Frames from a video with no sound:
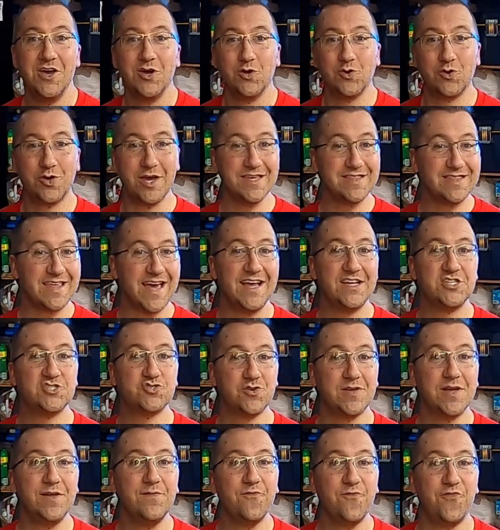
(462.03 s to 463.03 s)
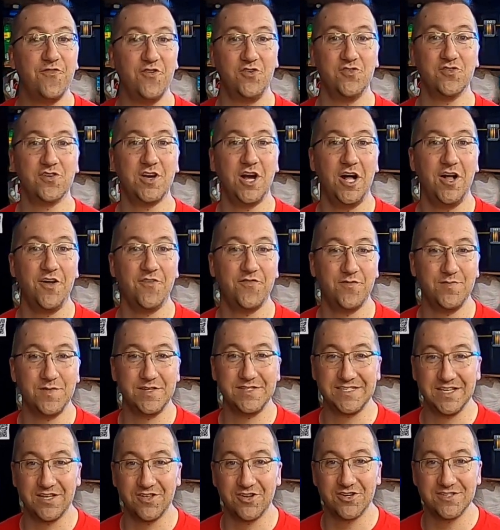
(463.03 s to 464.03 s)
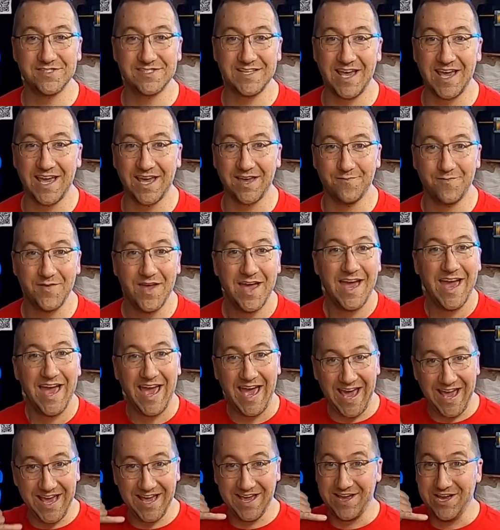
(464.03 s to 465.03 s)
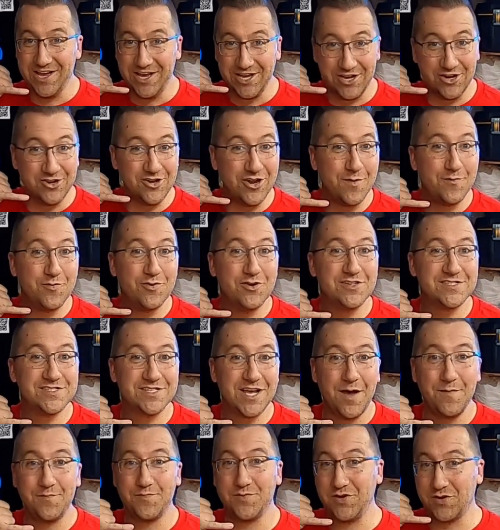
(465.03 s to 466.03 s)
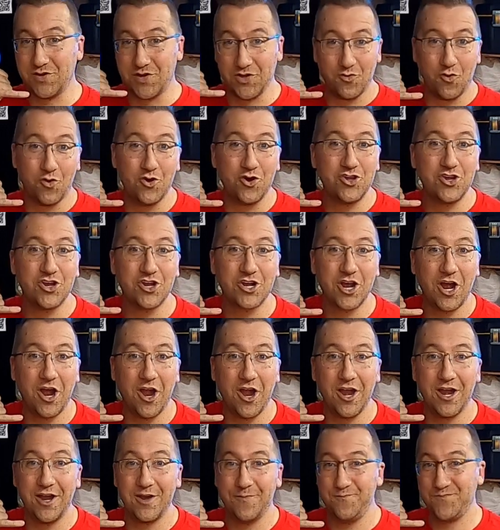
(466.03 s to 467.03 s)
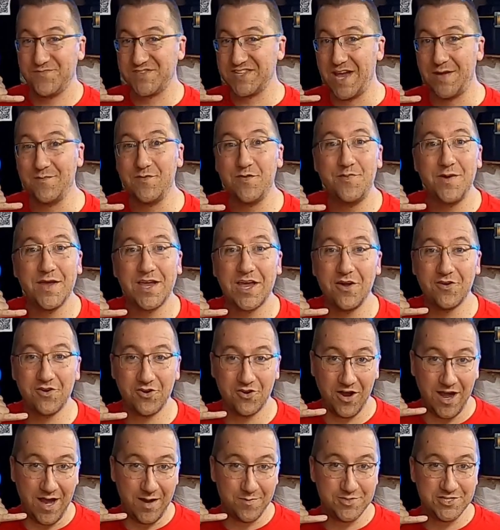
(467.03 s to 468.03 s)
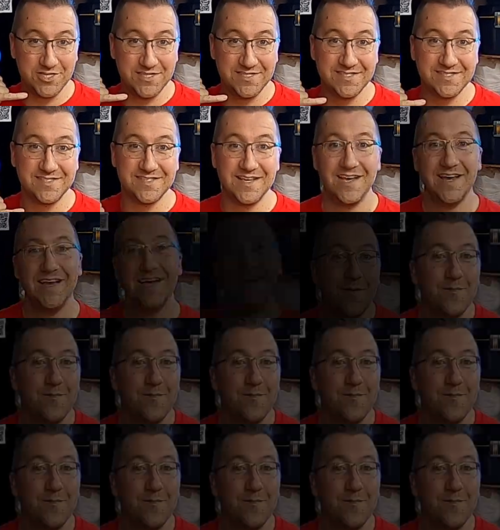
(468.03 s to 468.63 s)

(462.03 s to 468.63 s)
who get that dream phone call from the dealer saying, "Hey, your number is up, you can order your car, time to pick out your options."